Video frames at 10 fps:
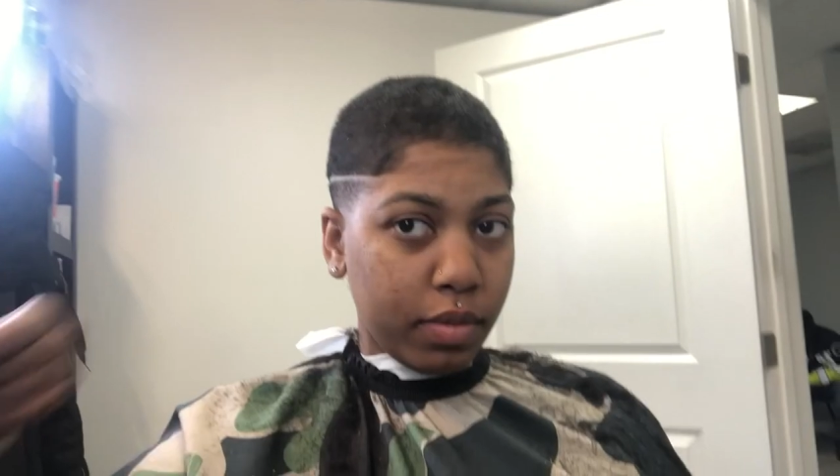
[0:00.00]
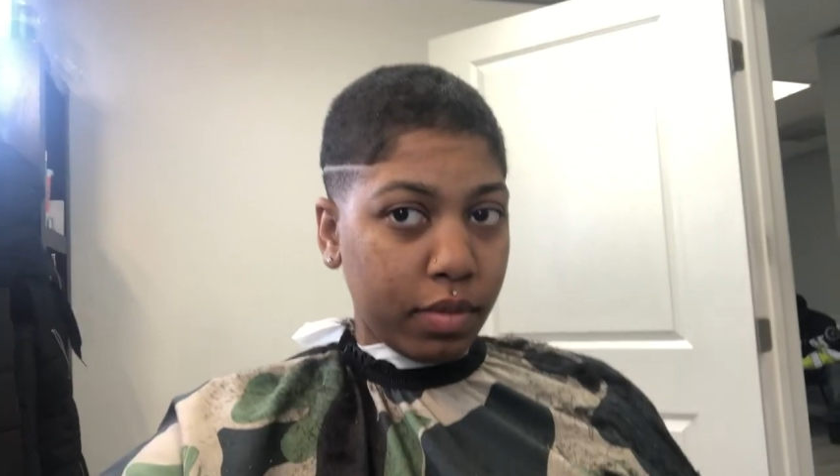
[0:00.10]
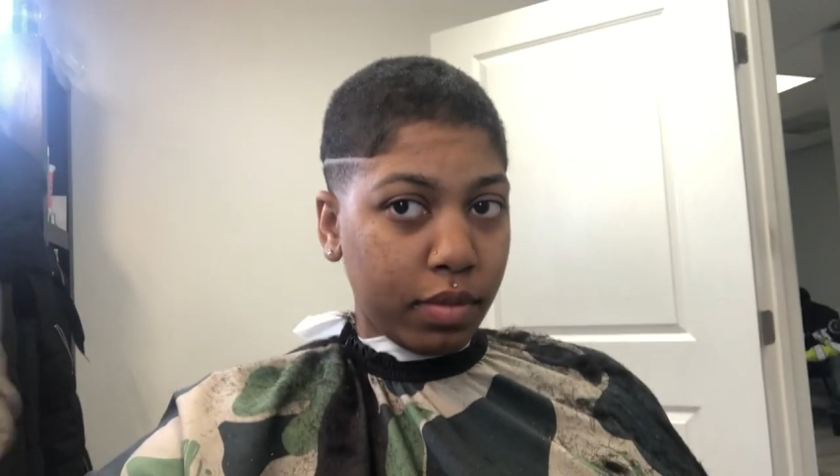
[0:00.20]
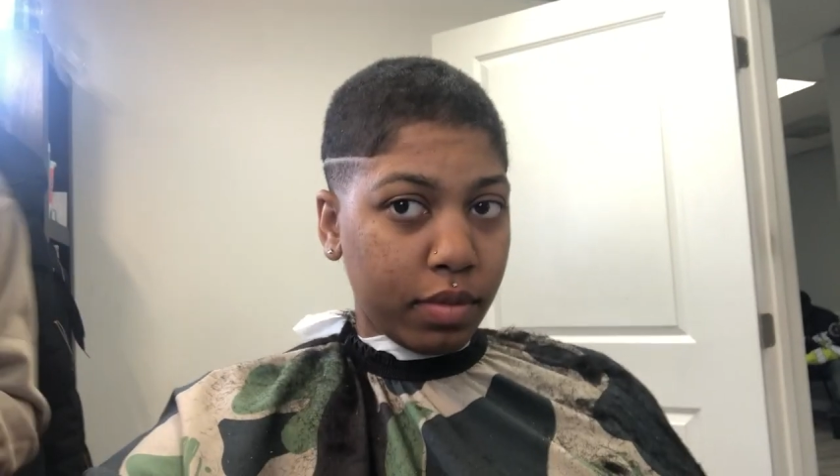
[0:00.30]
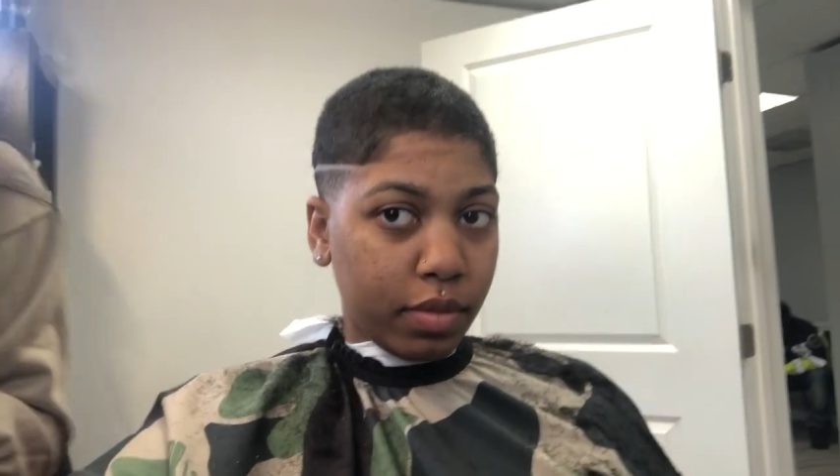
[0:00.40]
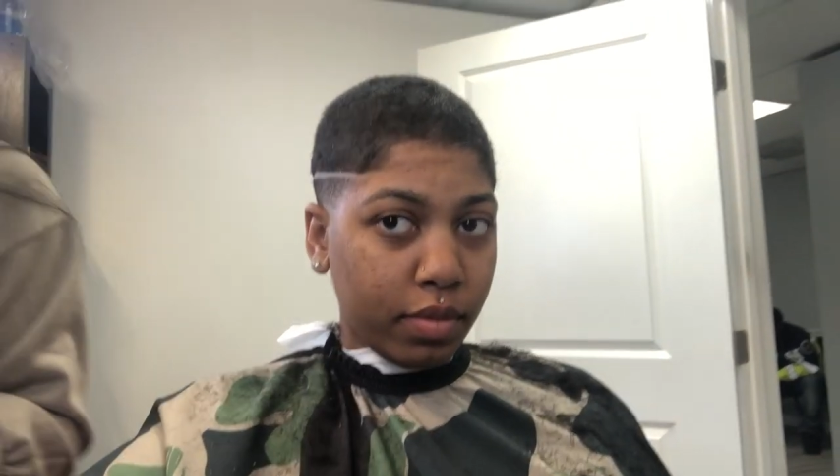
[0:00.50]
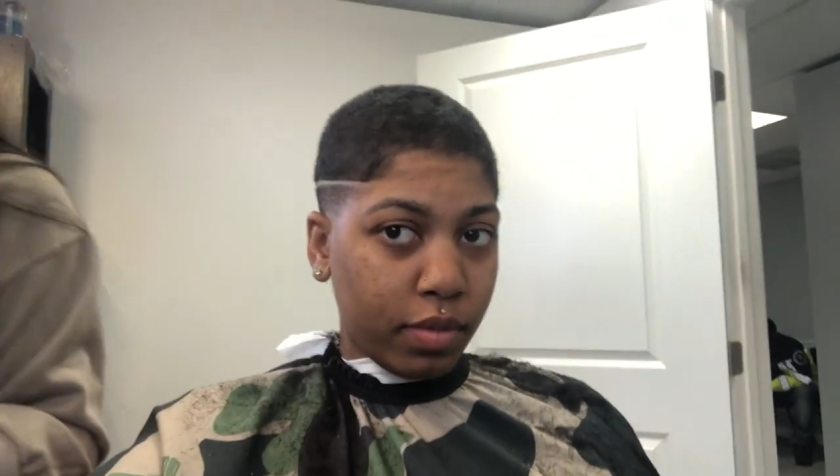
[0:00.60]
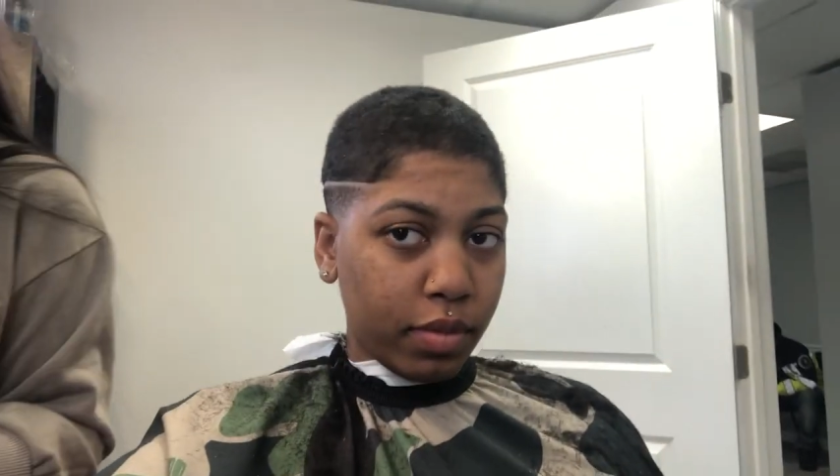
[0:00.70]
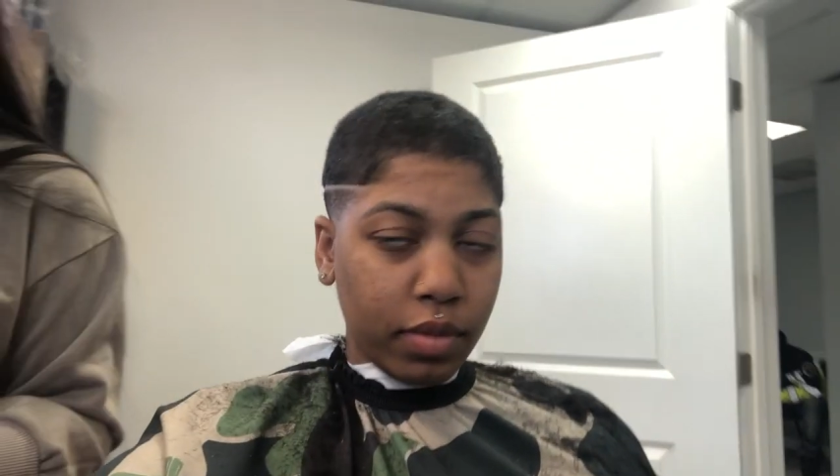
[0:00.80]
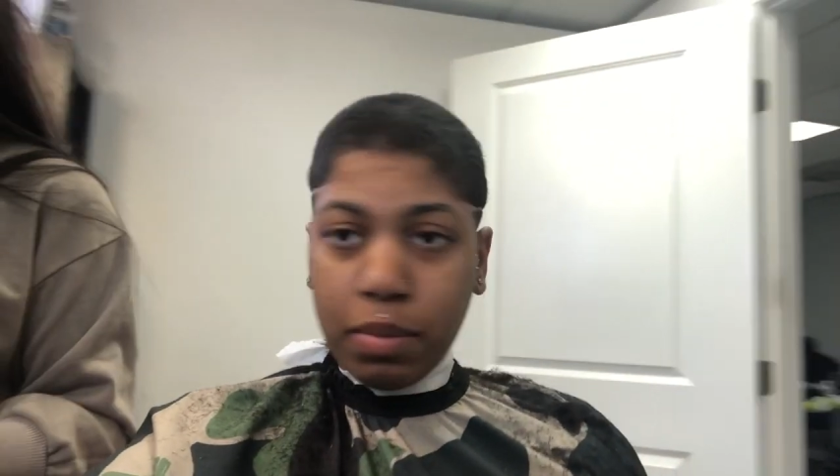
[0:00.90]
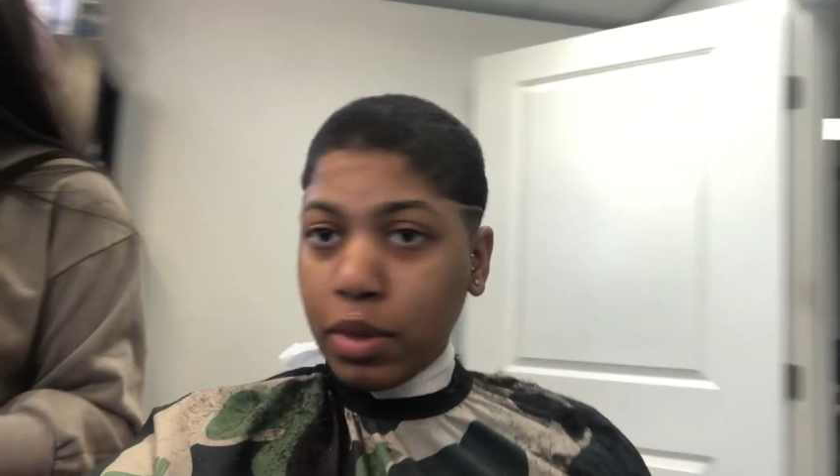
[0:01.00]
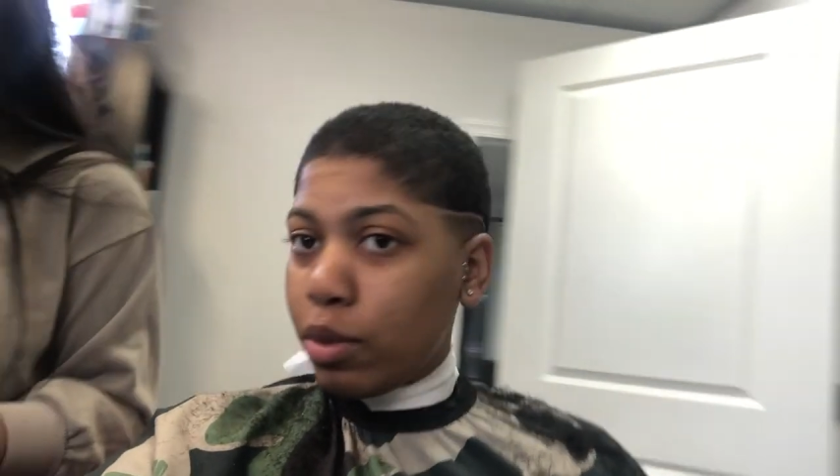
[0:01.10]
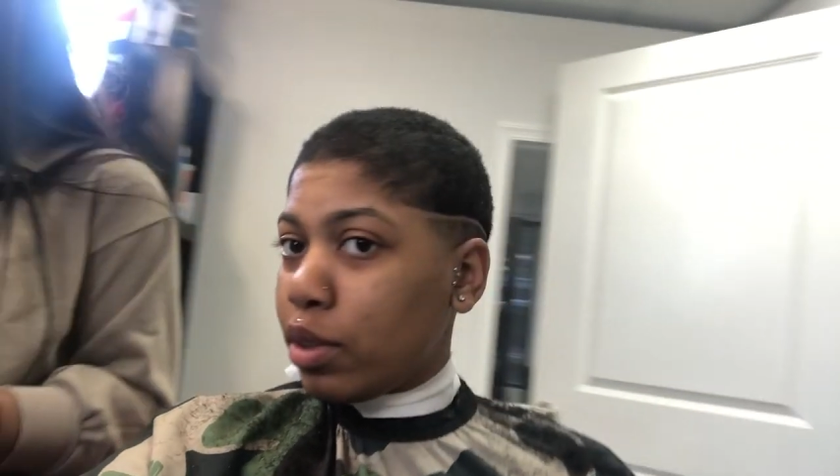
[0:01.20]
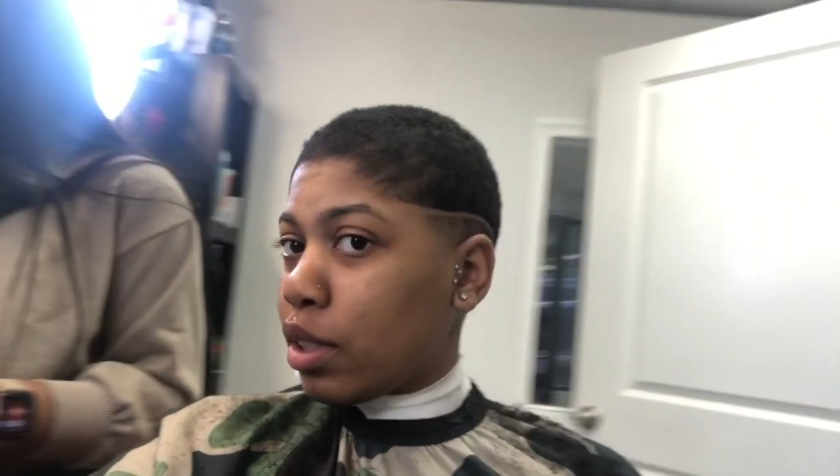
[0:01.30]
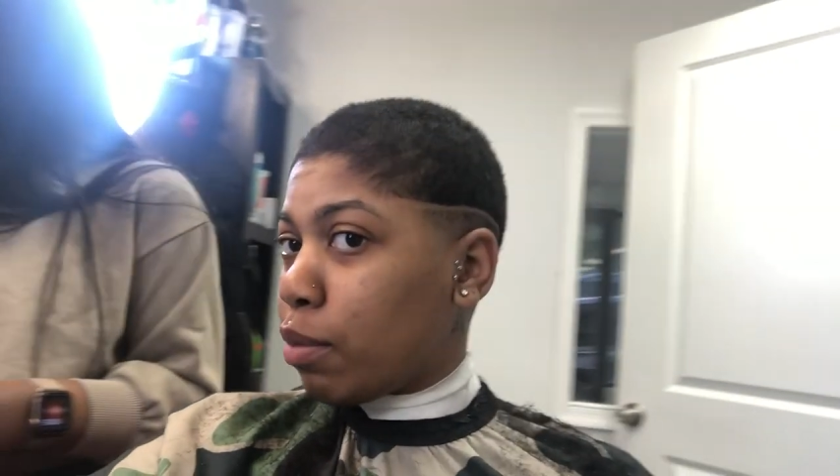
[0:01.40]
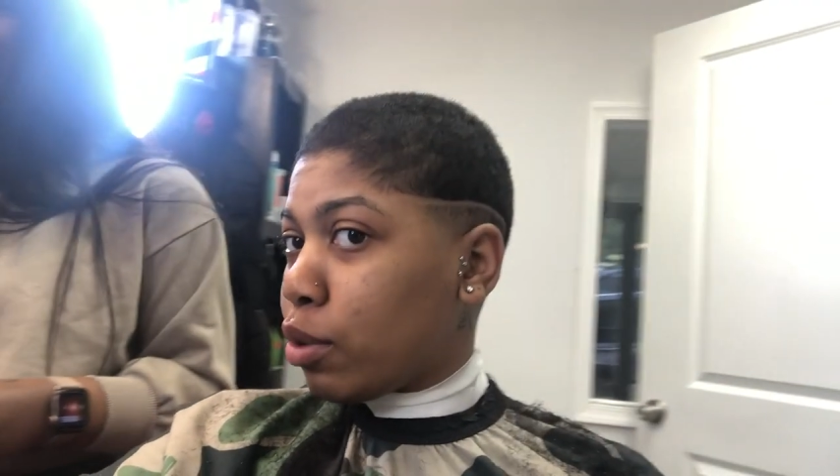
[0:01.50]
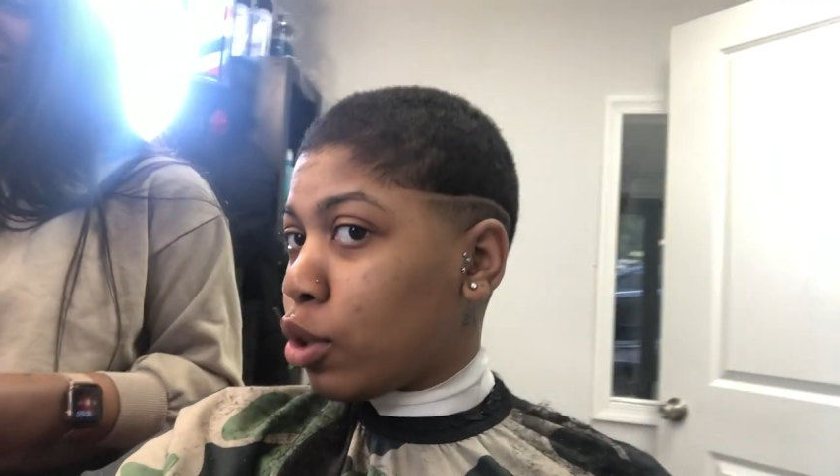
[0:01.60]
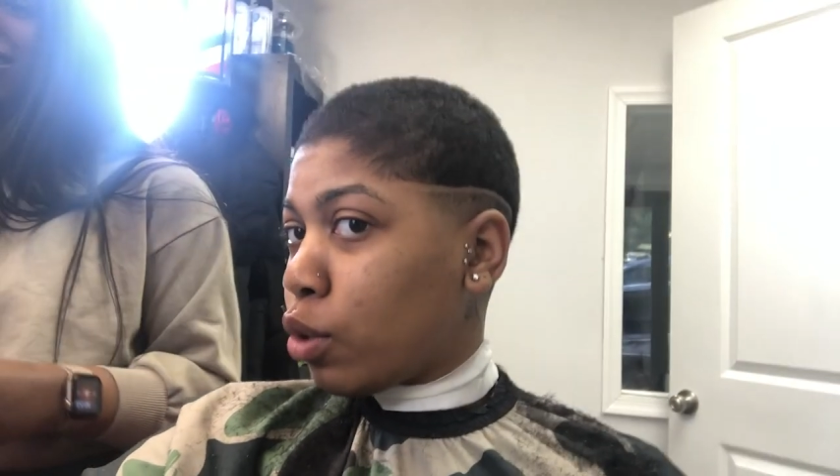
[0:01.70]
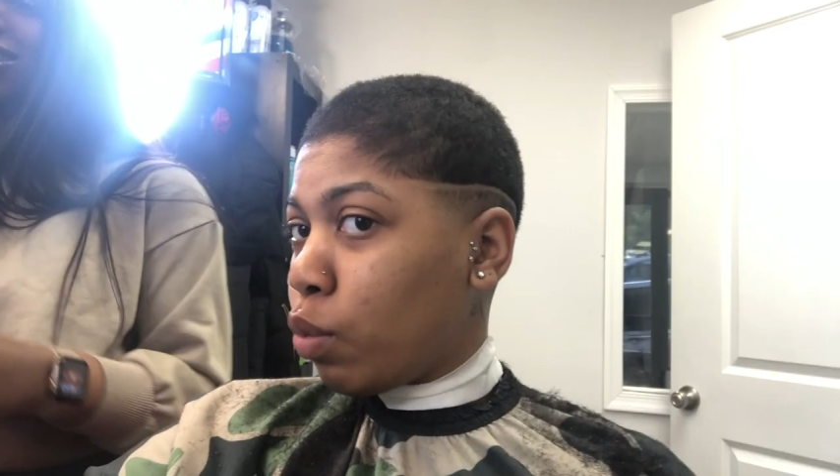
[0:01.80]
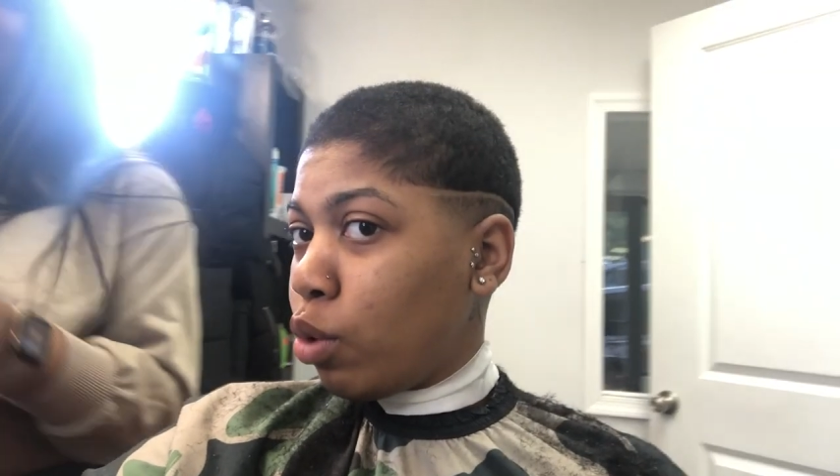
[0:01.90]
I'm gonna do some
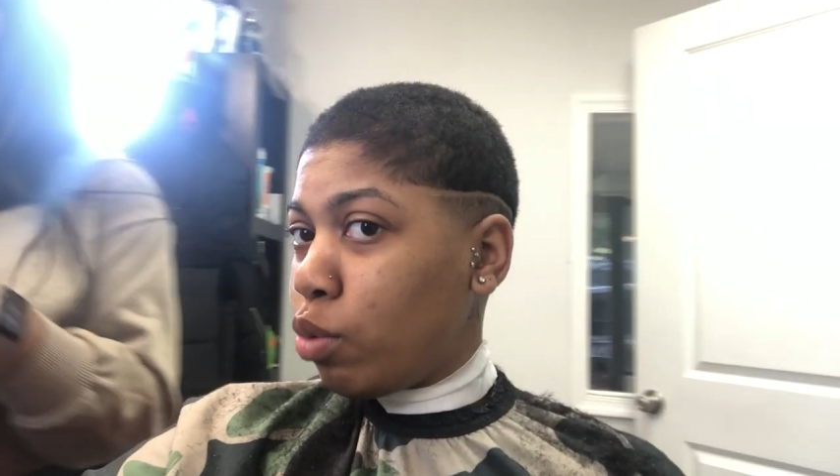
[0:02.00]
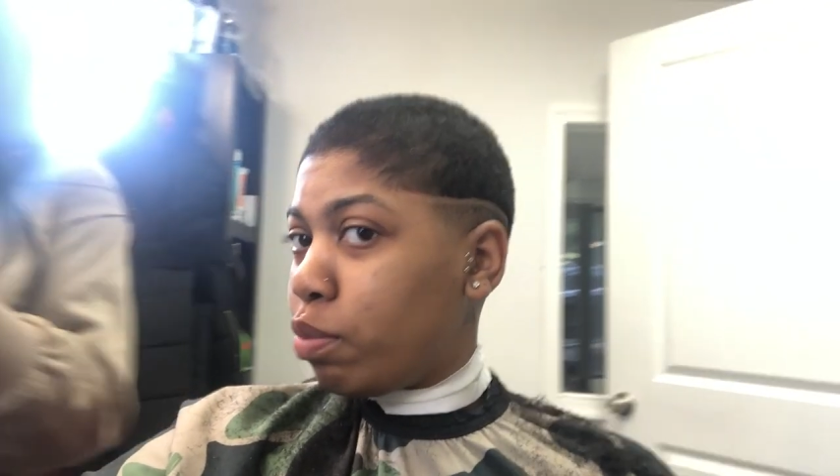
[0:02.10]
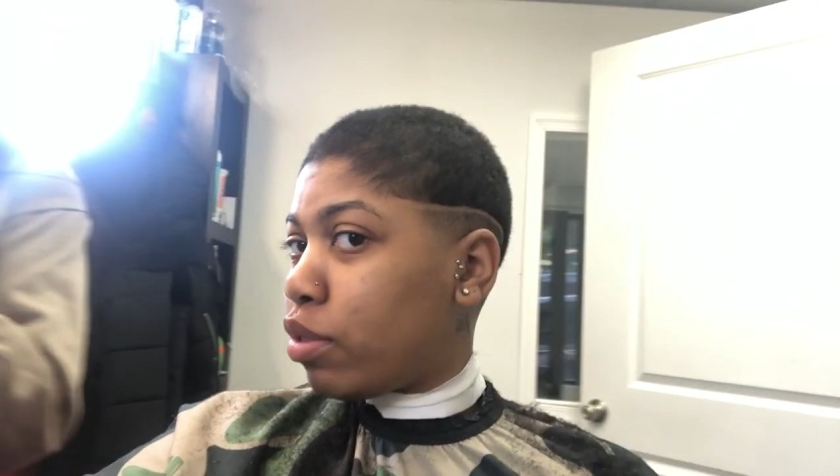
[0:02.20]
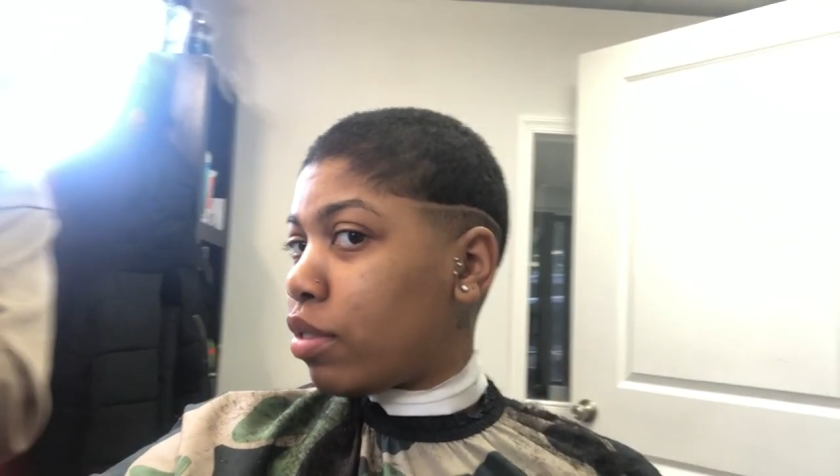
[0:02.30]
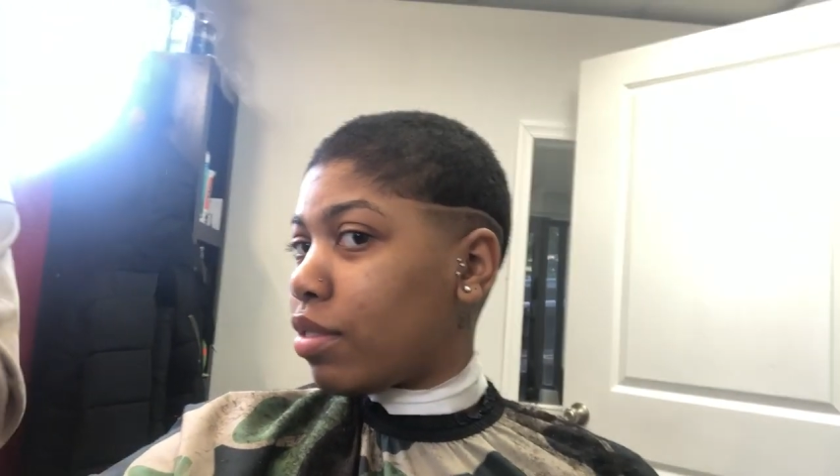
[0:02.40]
swoops.